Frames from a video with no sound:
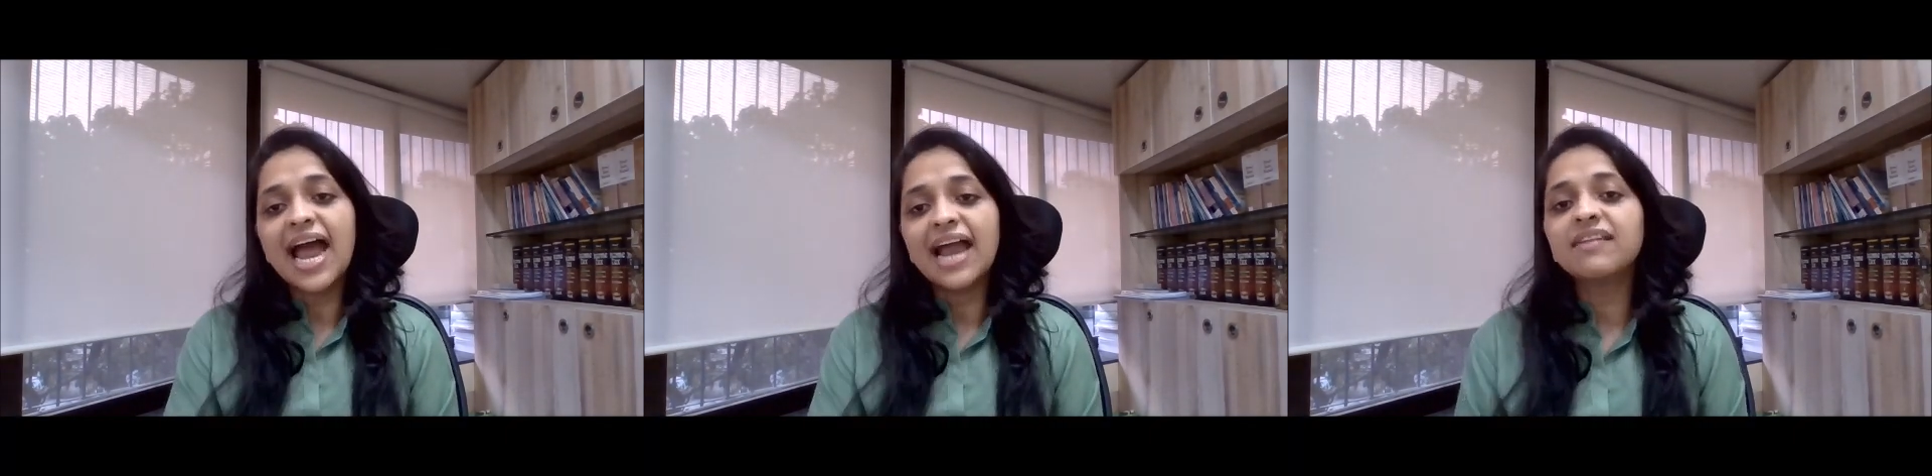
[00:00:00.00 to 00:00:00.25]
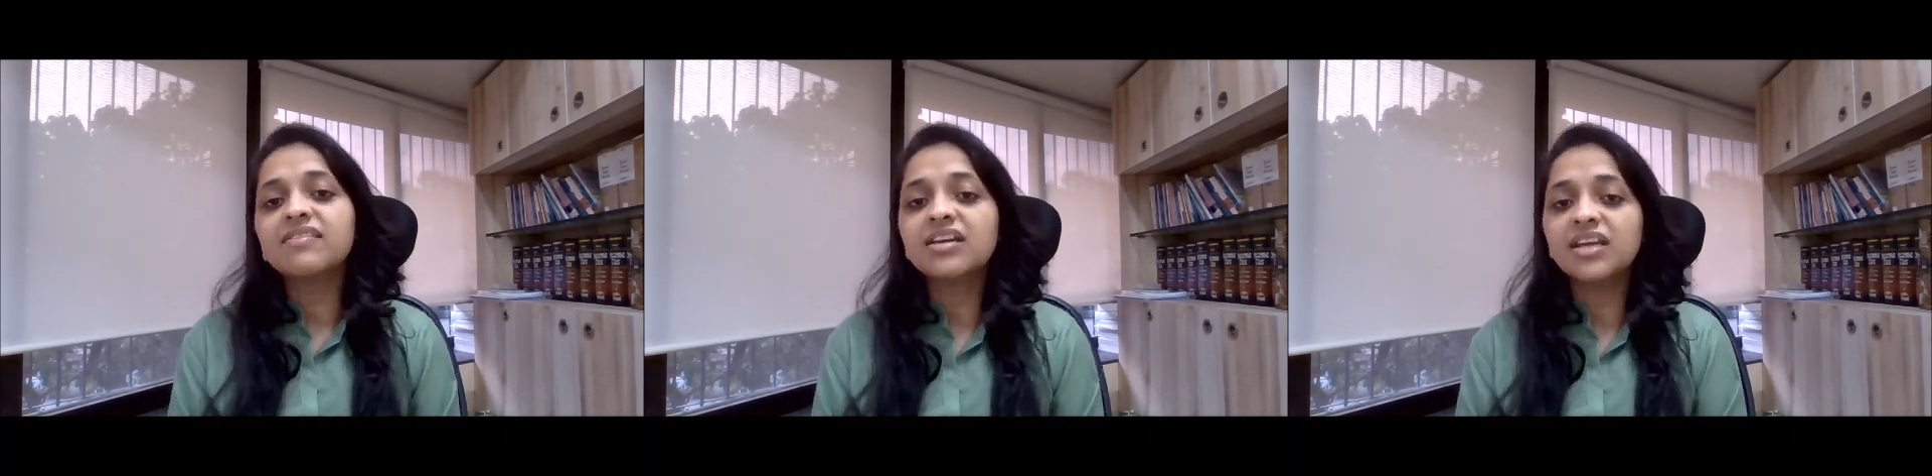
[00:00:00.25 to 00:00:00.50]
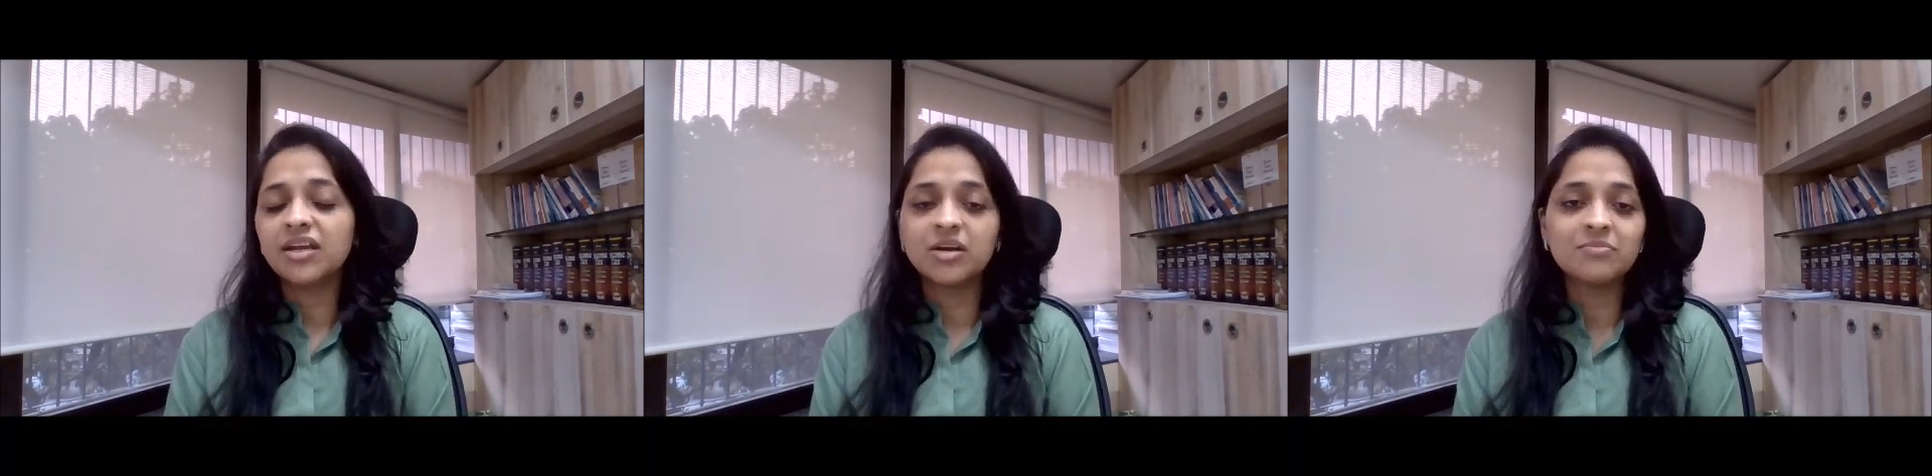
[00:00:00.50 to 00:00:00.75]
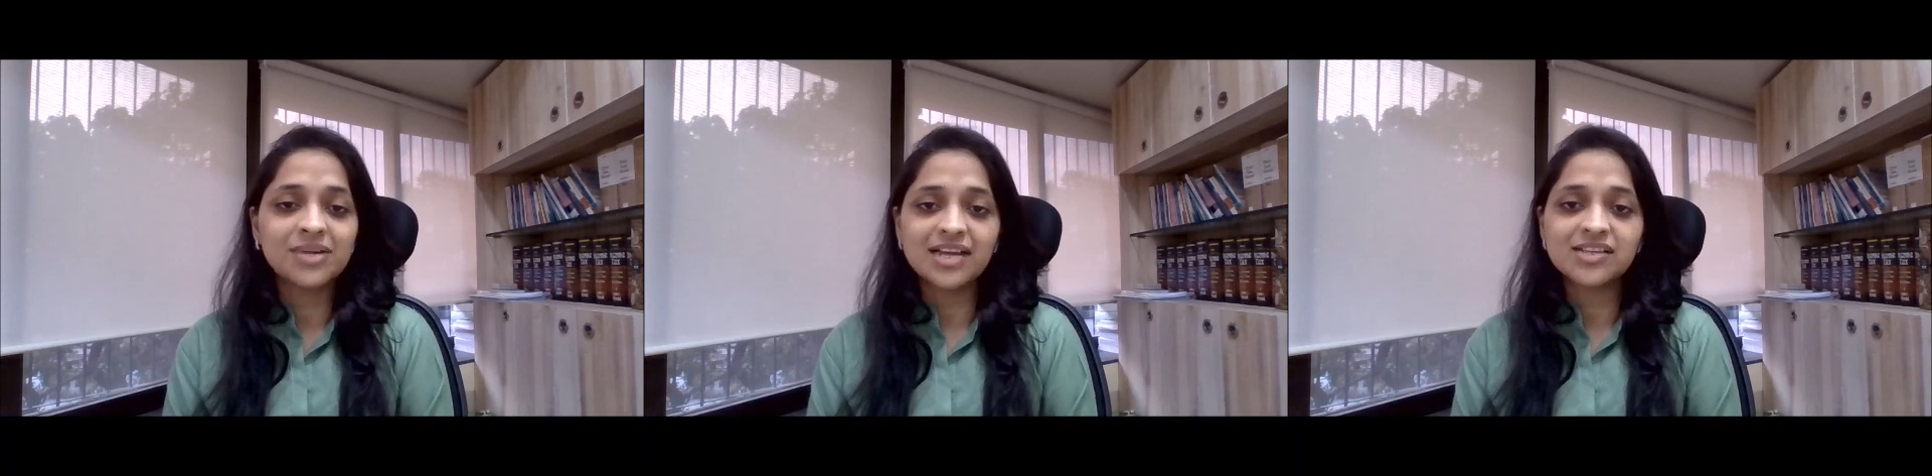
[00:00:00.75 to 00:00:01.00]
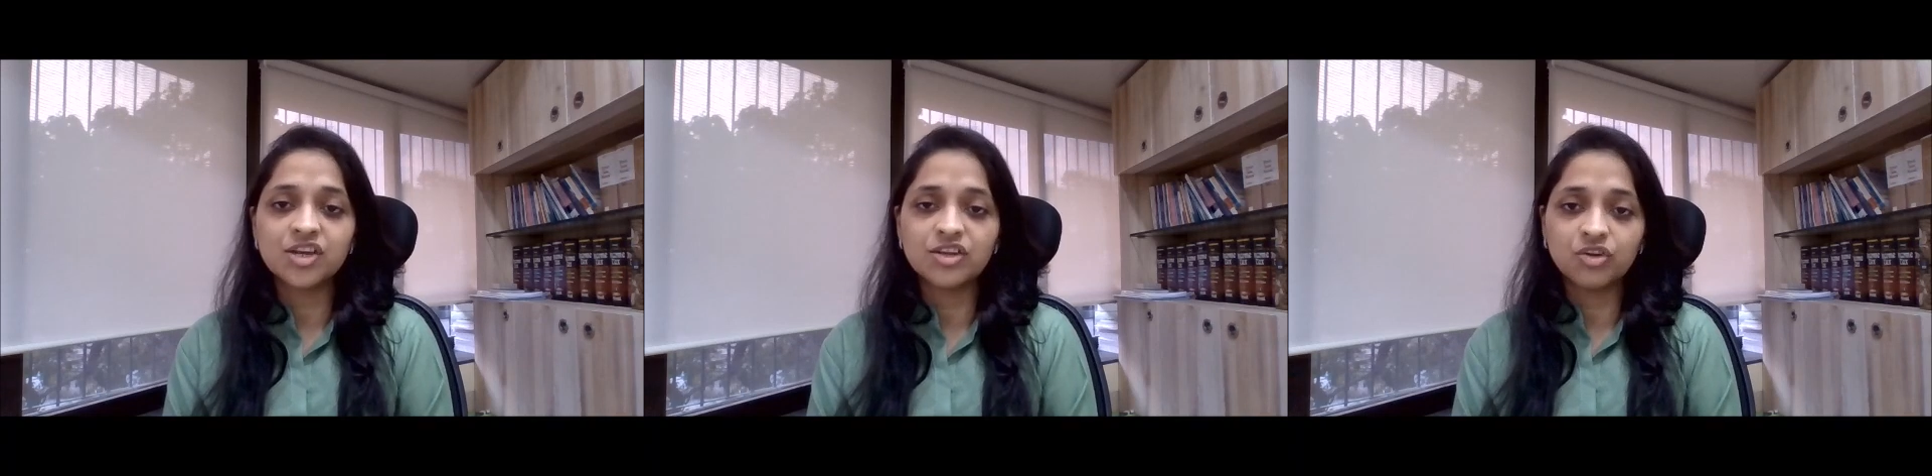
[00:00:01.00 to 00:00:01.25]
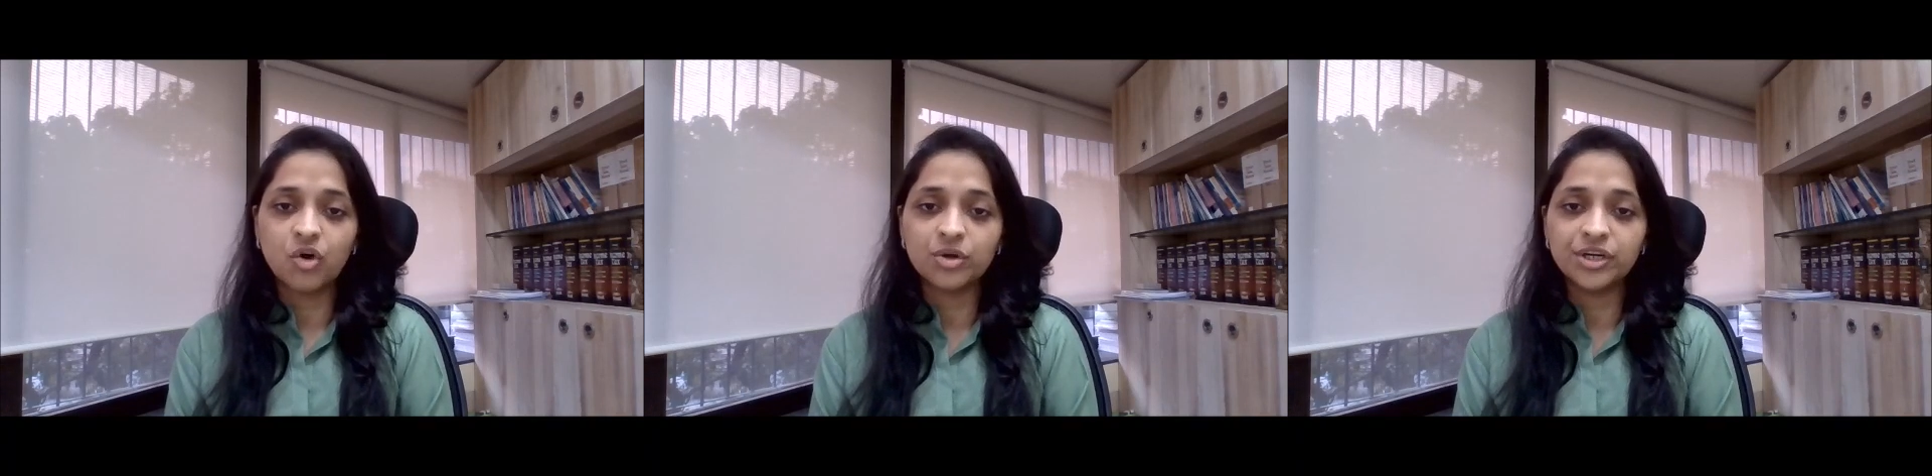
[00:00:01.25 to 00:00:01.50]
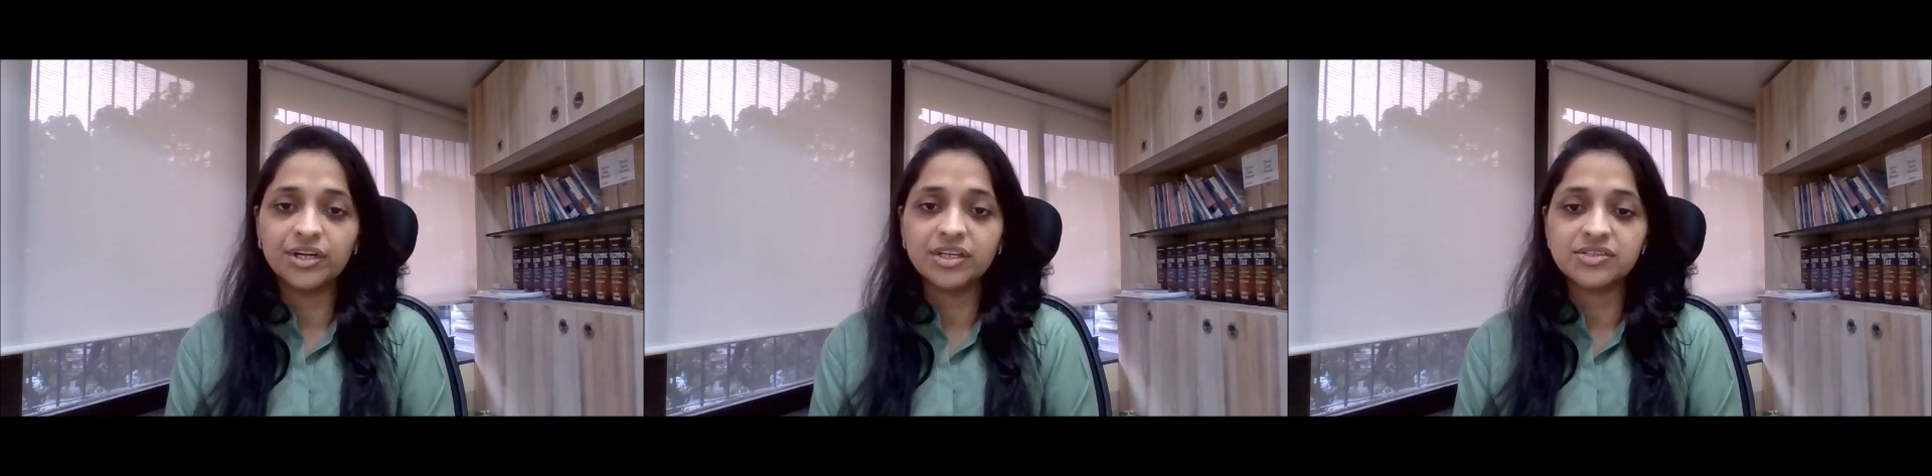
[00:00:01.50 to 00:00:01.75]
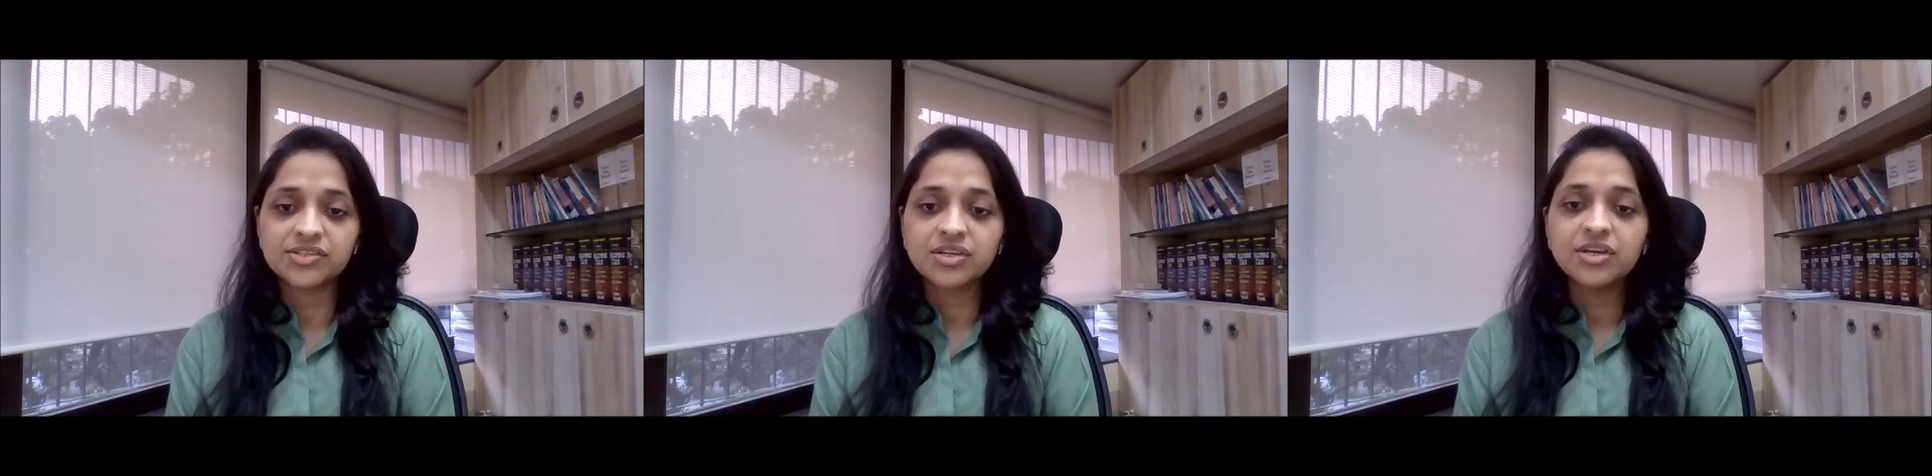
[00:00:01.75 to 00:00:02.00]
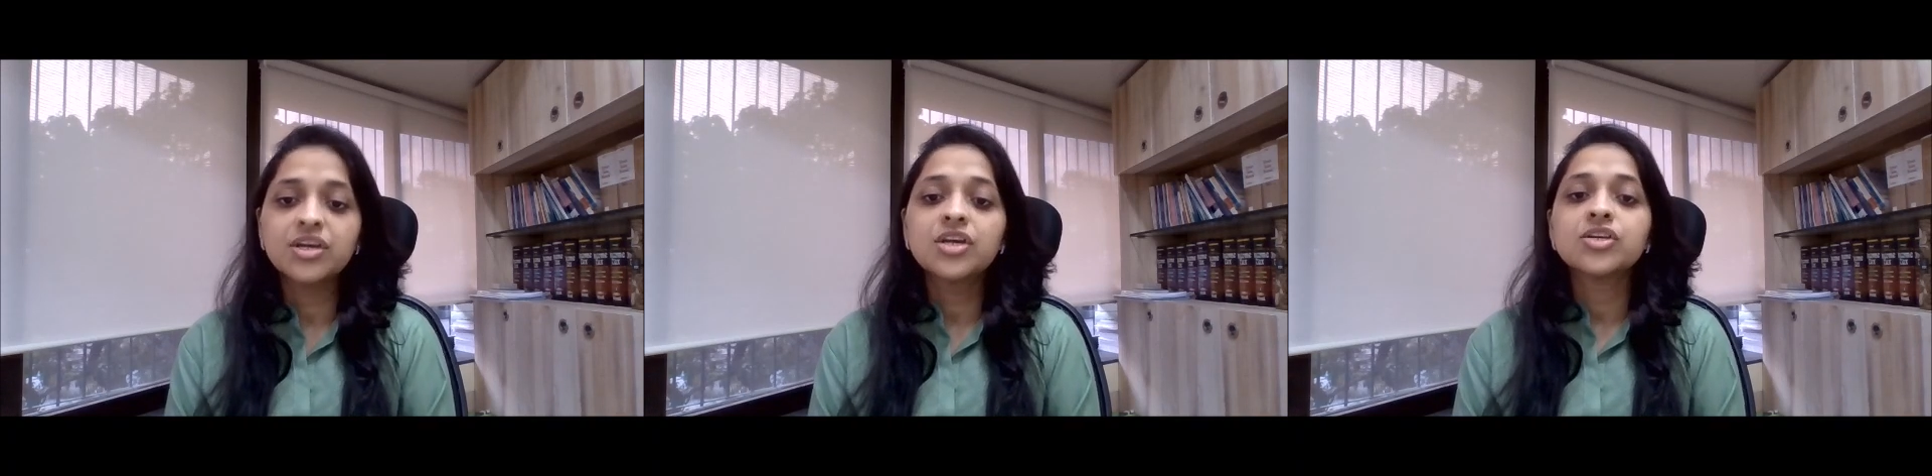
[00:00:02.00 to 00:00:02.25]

and the income tax authorities.